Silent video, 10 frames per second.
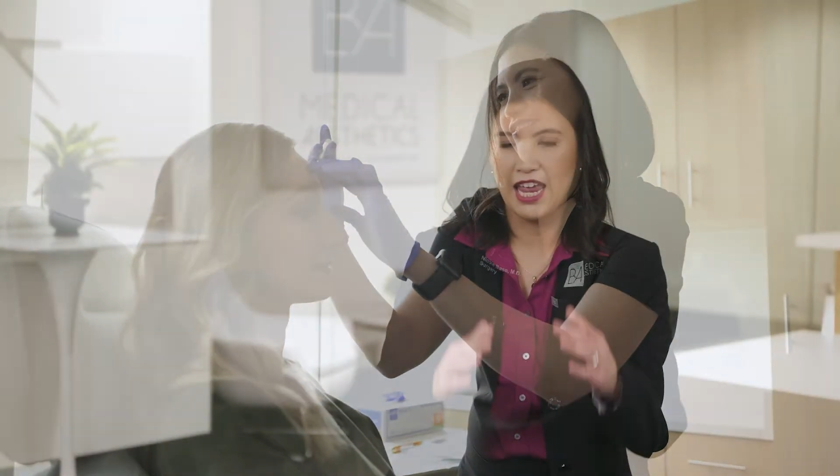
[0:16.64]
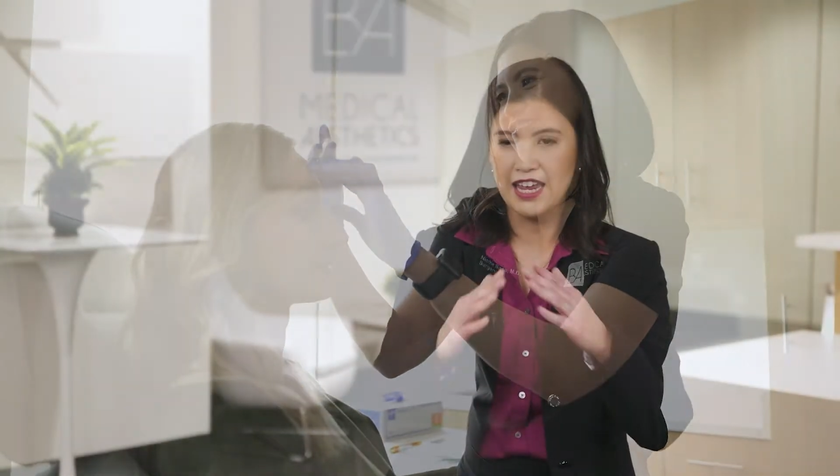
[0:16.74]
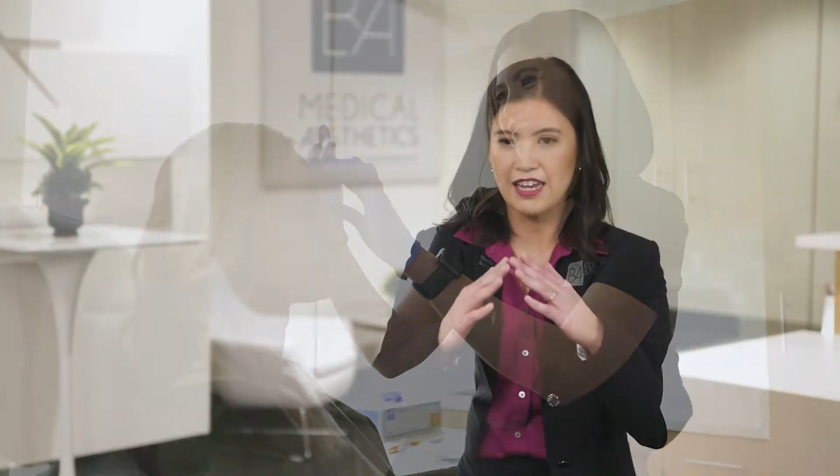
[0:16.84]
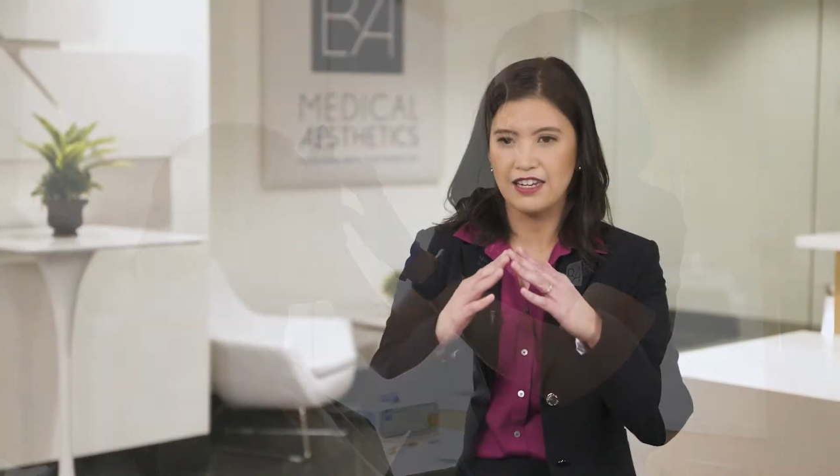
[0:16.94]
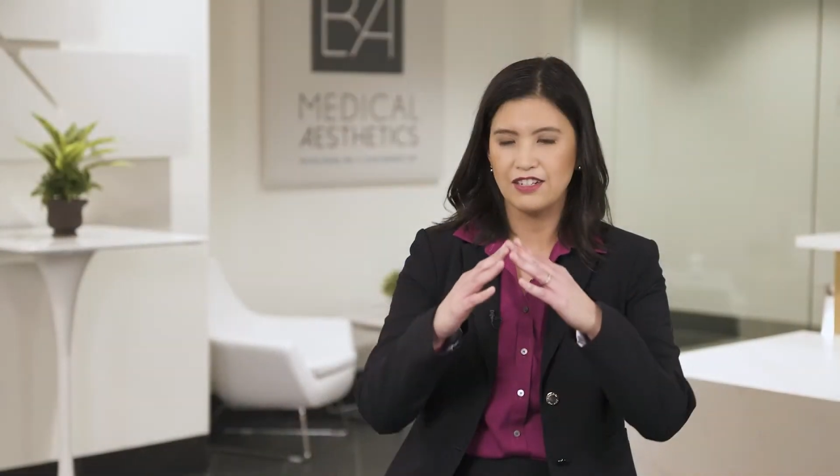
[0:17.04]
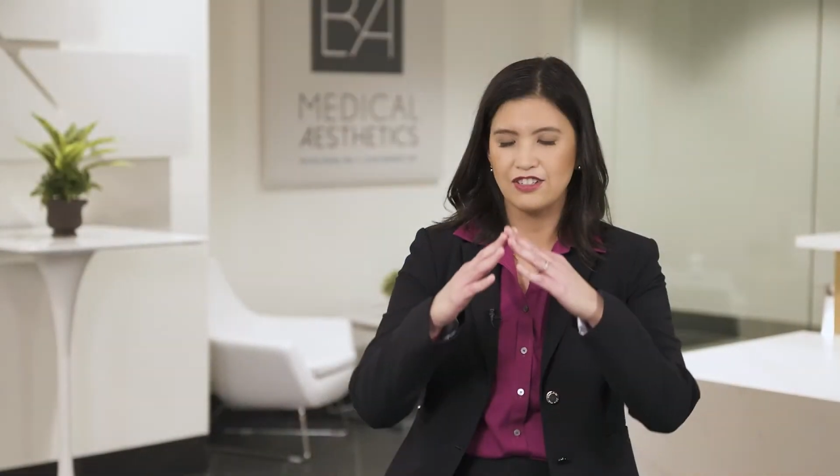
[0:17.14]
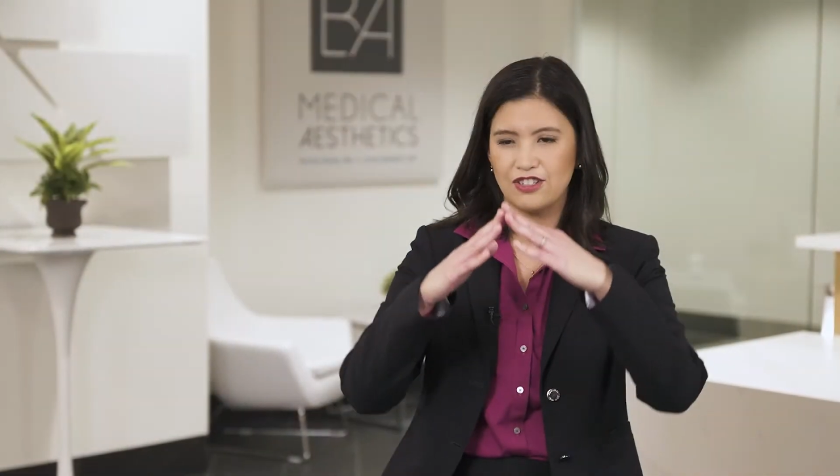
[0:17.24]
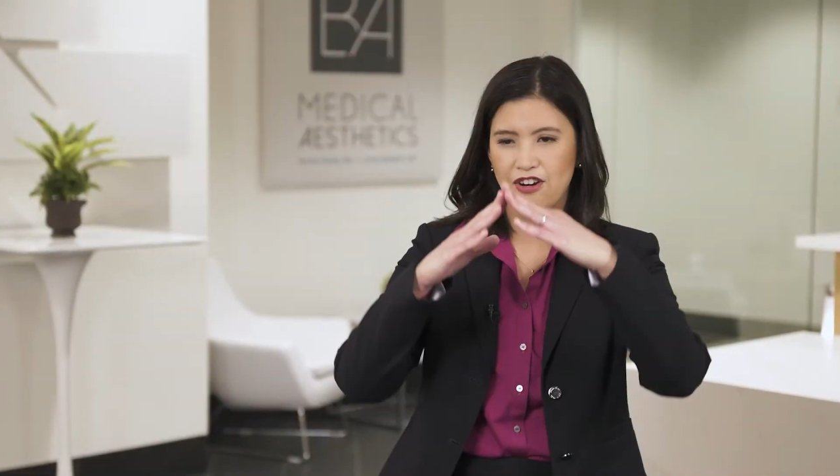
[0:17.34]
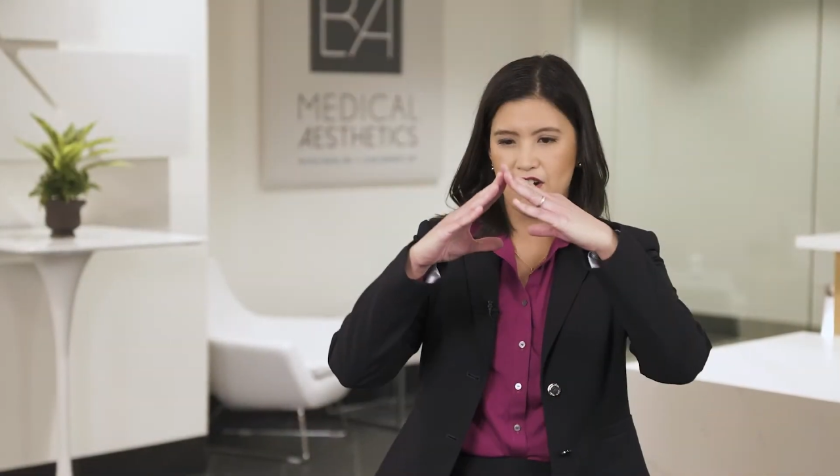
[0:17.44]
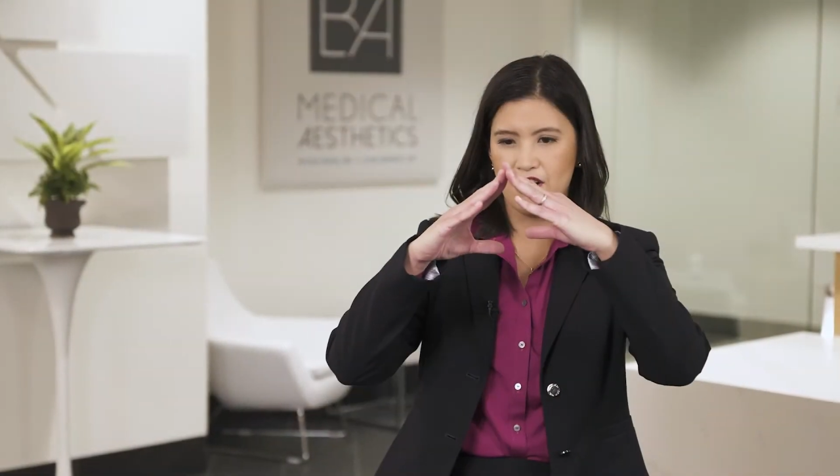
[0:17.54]

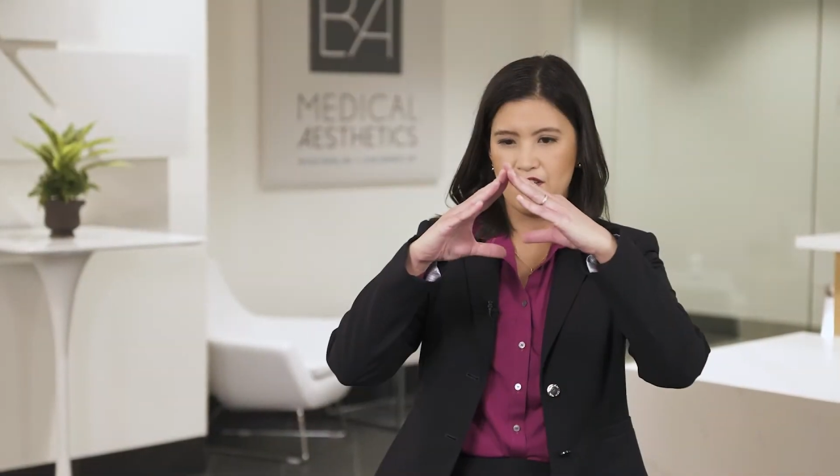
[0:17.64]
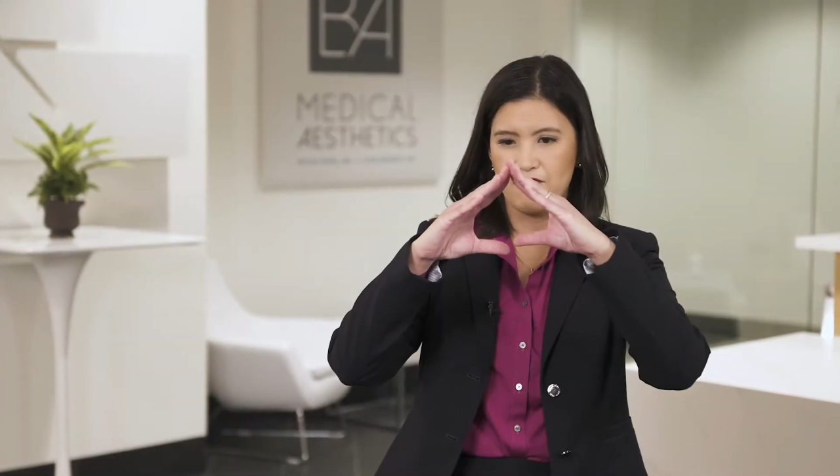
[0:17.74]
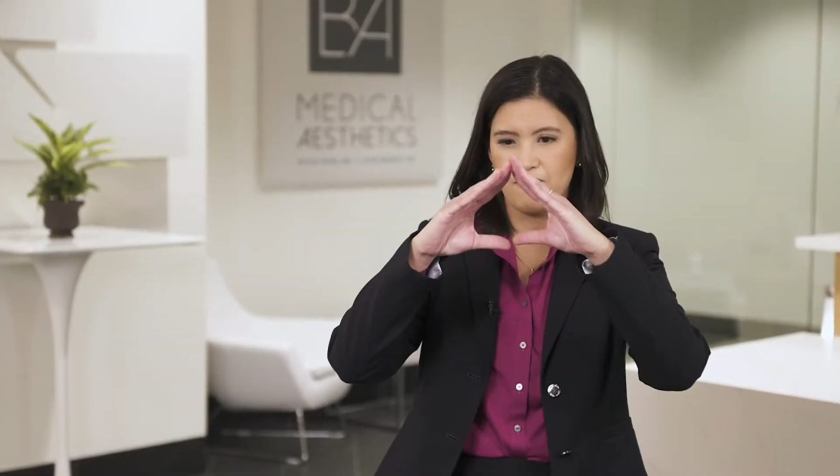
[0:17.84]
age, our